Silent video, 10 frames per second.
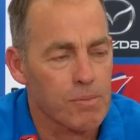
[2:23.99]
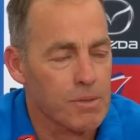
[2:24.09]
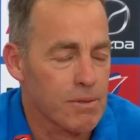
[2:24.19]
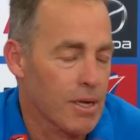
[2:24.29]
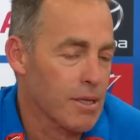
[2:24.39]

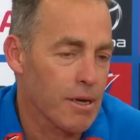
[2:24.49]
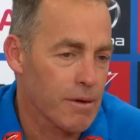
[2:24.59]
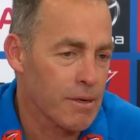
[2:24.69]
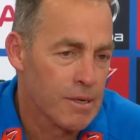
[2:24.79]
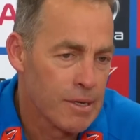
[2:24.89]
But, you know,
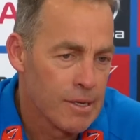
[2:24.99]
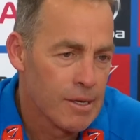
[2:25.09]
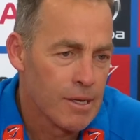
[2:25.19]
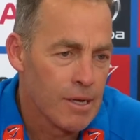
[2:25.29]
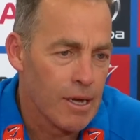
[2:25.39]
they're
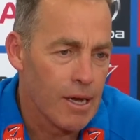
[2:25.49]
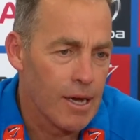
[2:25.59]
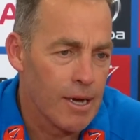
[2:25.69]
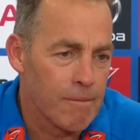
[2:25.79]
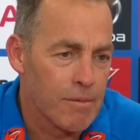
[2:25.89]

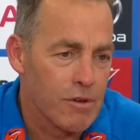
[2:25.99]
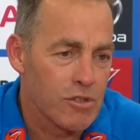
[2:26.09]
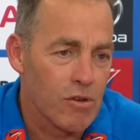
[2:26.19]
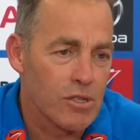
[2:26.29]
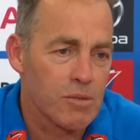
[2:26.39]
a
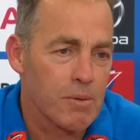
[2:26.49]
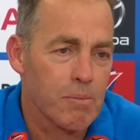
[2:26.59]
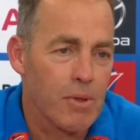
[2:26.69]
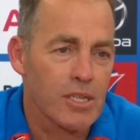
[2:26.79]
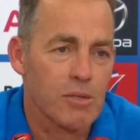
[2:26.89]
side that's
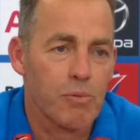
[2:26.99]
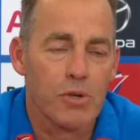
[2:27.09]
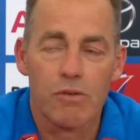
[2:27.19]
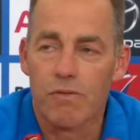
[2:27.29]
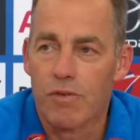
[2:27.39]
been playing some
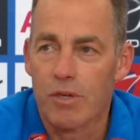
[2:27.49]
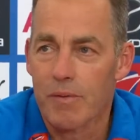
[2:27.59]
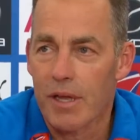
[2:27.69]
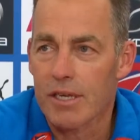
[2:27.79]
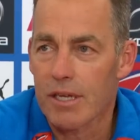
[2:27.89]
pretty good footy
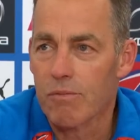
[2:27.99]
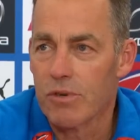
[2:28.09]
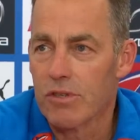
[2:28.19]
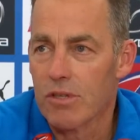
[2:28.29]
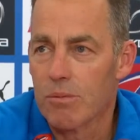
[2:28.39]
without getting
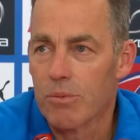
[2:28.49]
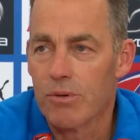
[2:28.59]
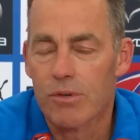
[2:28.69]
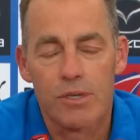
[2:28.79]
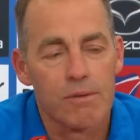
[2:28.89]
wins on the
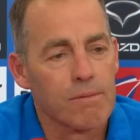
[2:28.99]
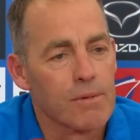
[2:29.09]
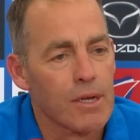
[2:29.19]
board, and